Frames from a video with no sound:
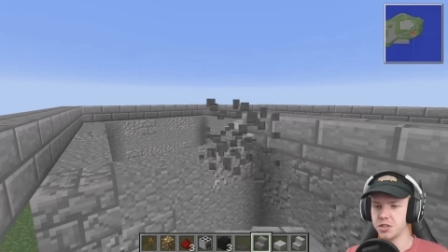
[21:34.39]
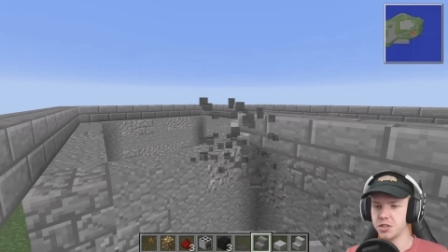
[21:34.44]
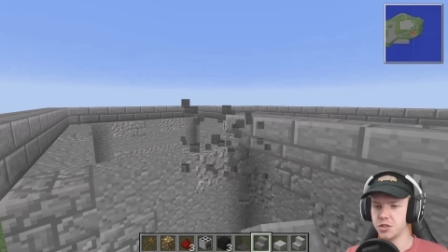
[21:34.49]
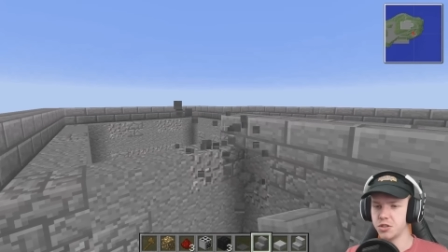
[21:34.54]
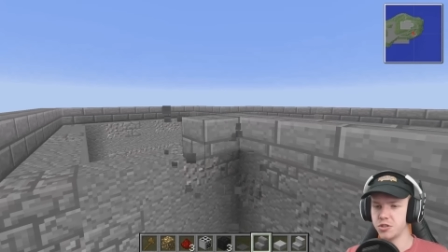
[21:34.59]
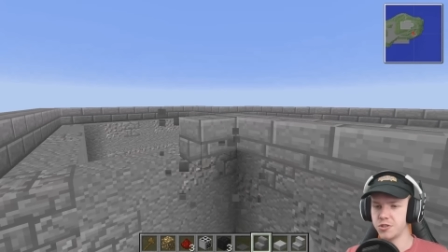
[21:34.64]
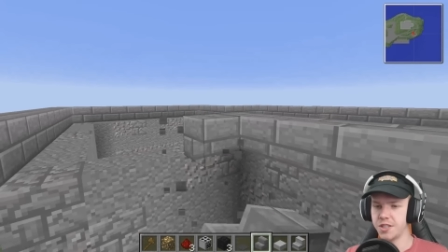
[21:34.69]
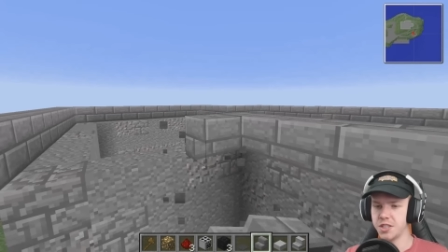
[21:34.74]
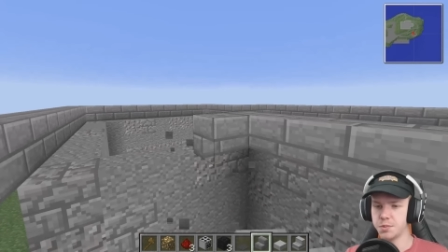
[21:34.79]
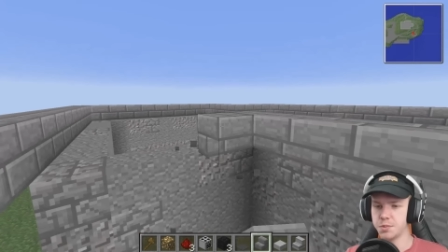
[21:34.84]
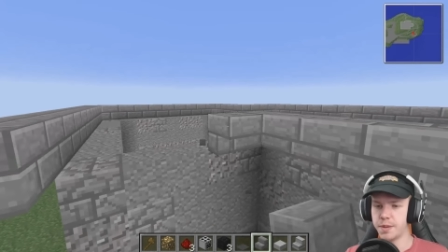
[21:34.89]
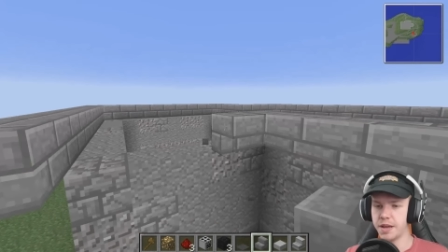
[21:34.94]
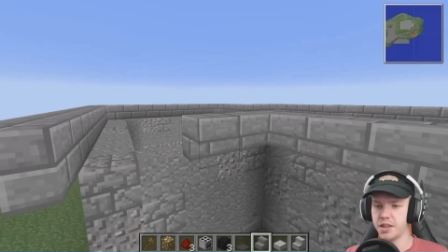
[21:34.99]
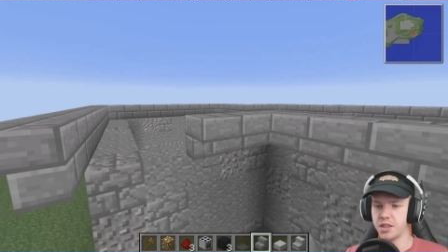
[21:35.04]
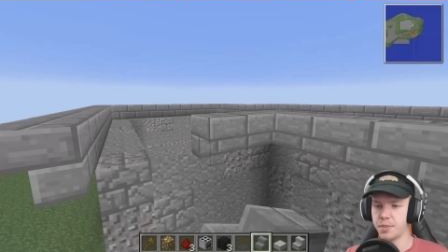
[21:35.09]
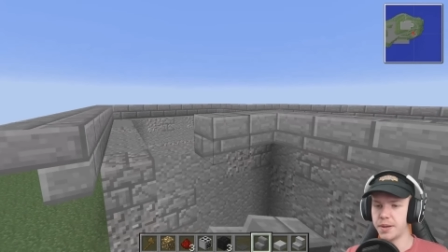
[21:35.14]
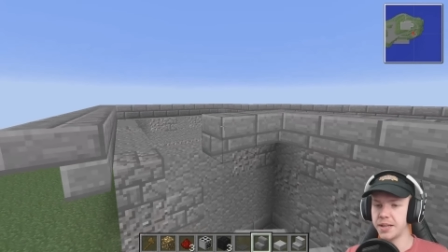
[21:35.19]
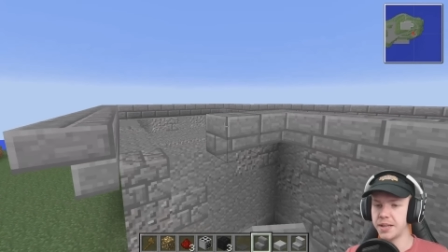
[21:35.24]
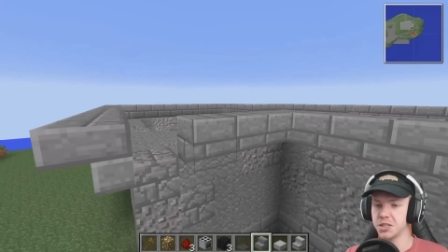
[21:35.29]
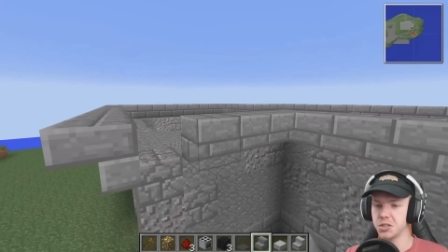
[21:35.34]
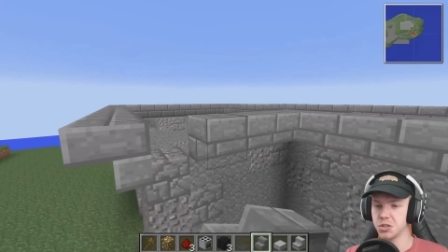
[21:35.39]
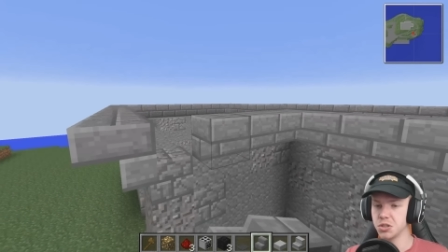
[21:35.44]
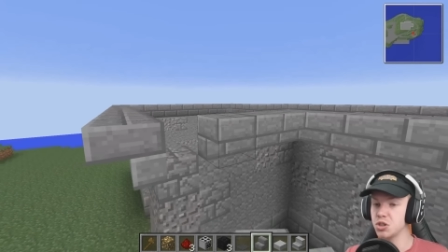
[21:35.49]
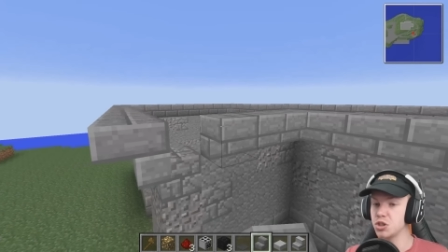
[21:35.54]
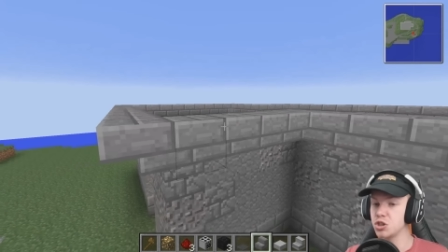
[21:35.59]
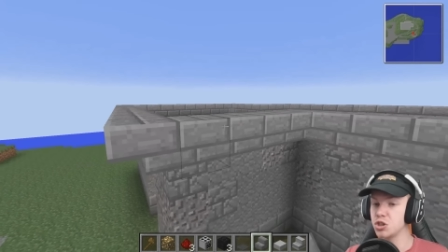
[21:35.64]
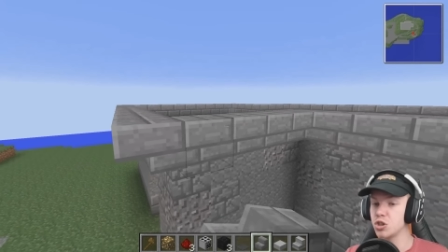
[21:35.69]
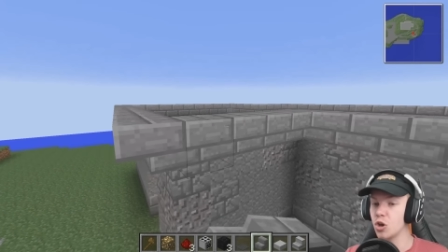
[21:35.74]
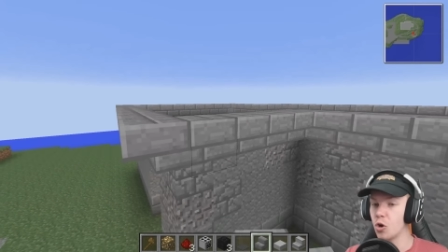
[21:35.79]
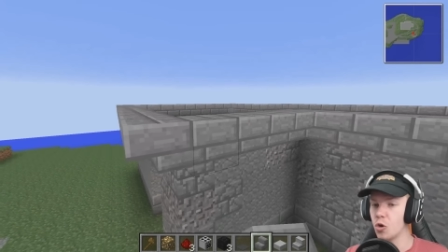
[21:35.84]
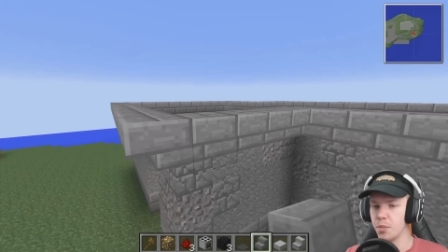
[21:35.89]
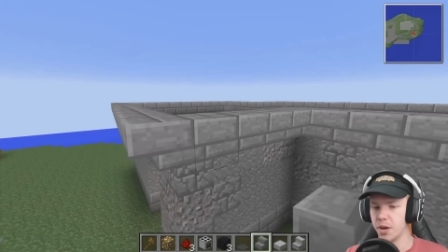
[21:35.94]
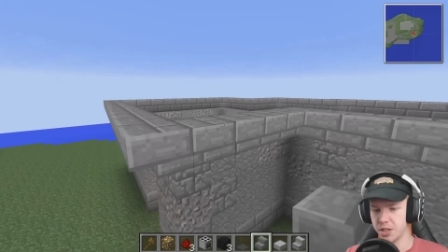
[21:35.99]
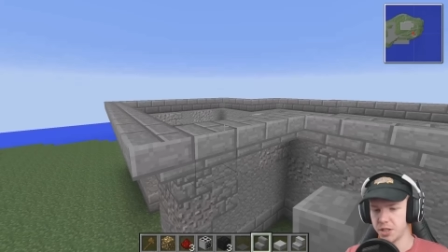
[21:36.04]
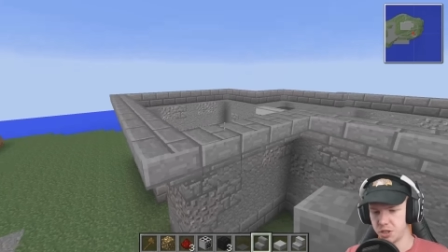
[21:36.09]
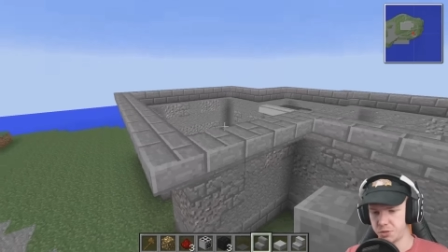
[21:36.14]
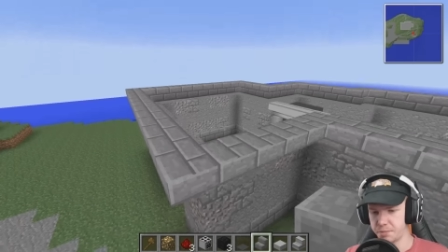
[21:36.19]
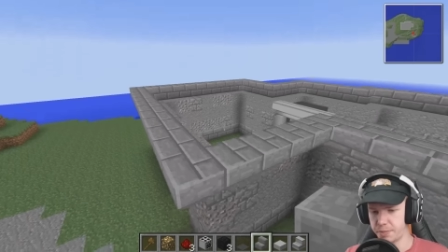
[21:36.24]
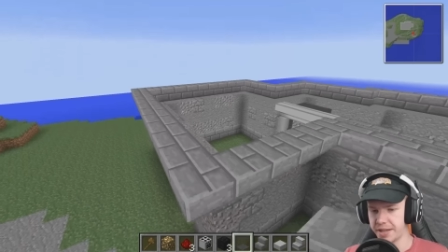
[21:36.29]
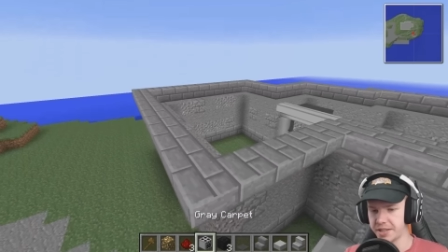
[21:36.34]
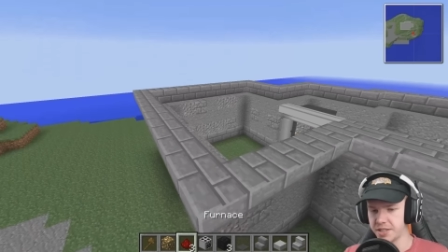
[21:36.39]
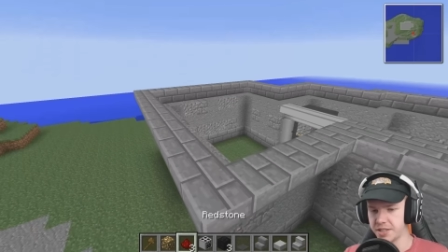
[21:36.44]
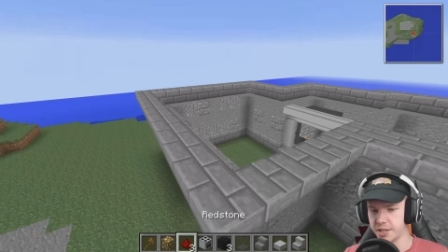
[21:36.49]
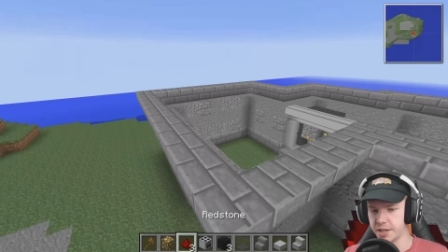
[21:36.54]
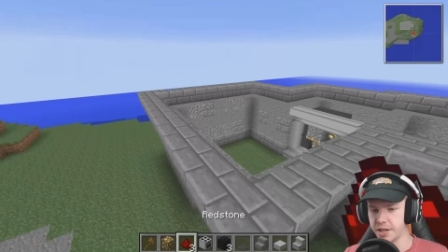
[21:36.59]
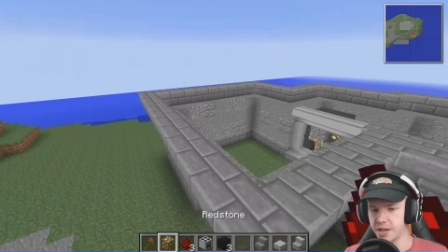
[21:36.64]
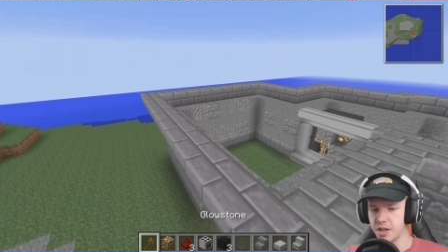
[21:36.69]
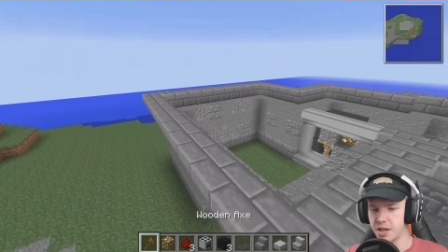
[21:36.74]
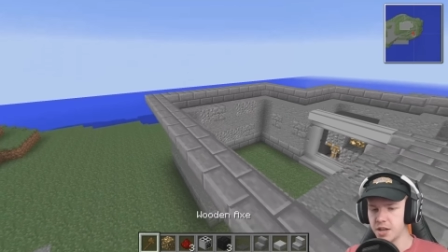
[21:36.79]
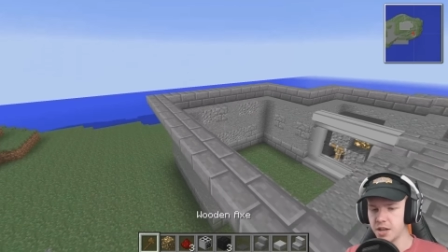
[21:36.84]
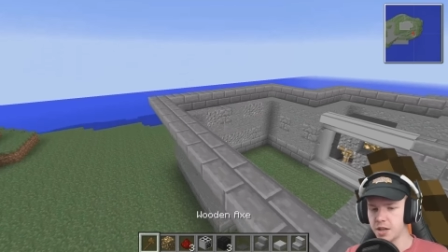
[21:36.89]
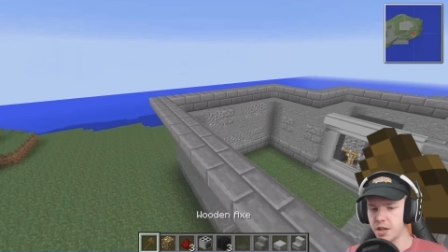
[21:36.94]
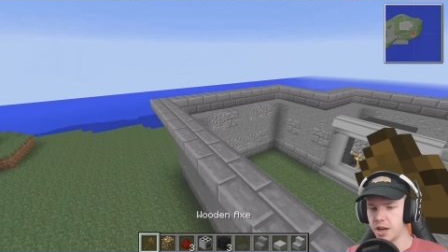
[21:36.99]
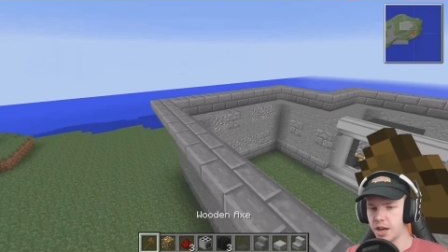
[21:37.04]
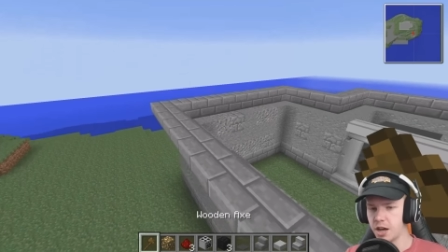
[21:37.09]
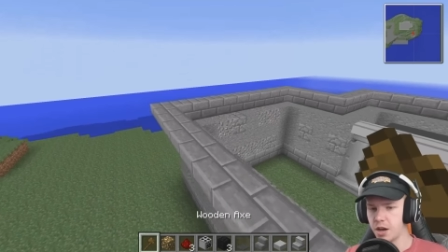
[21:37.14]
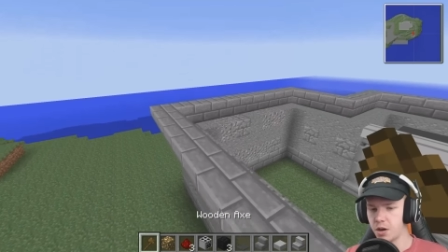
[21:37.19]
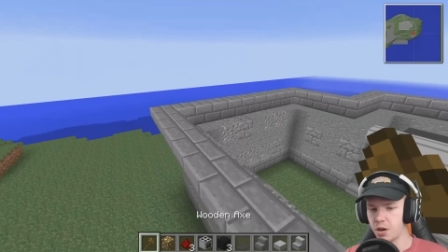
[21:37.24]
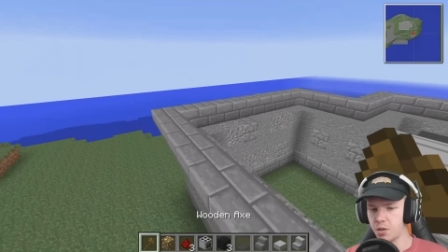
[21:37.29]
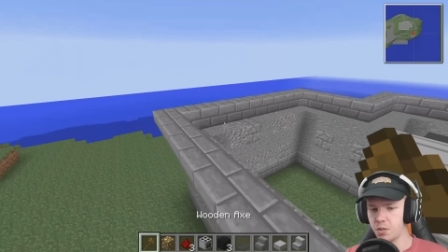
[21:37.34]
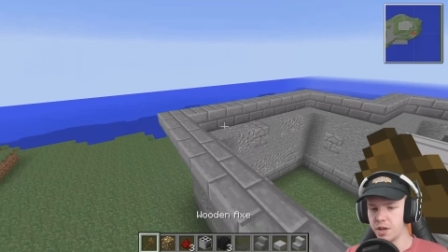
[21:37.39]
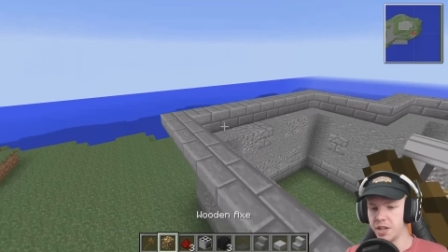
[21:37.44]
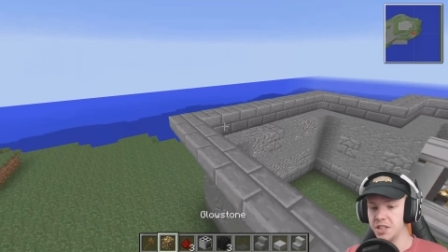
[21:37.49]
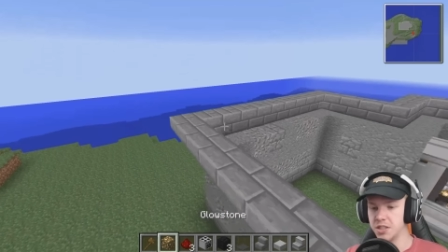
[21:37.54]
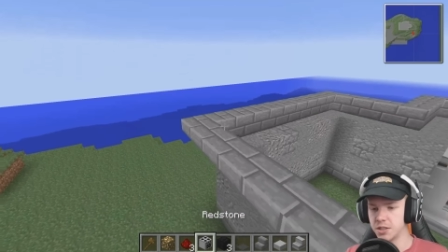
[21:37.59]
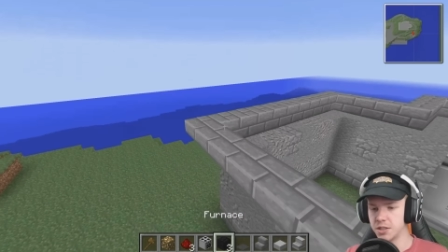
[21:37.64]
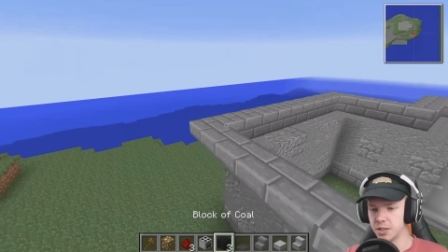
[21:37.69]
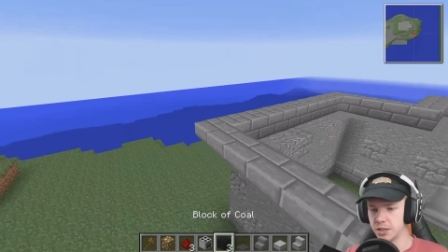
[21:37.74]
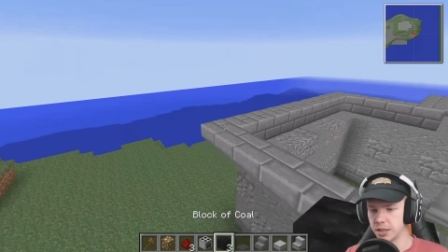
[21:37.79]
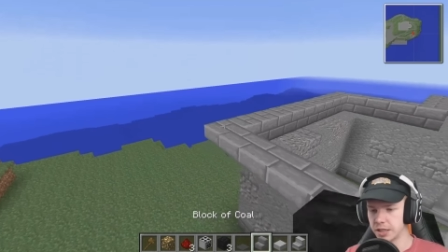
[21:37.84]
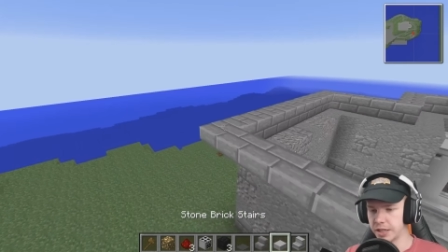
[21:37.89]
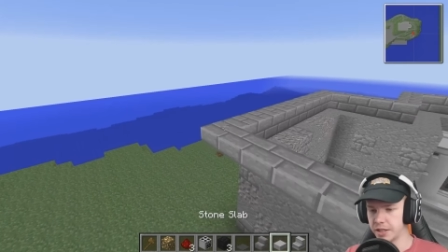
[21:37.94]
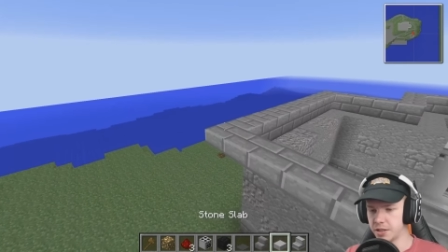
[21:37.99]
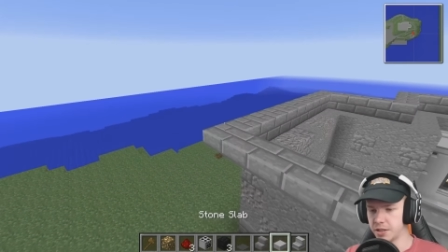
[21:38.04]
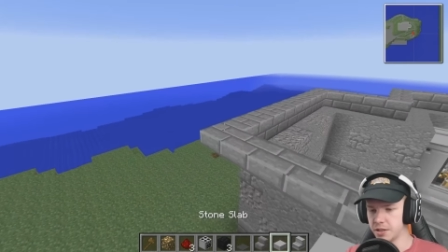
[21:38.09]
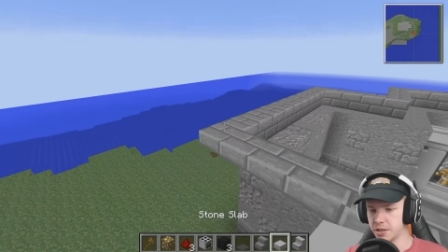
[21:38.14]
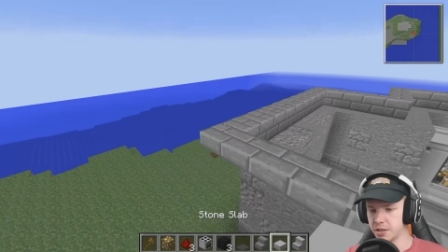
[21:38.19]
the trees make the place look so much better uh, instantly.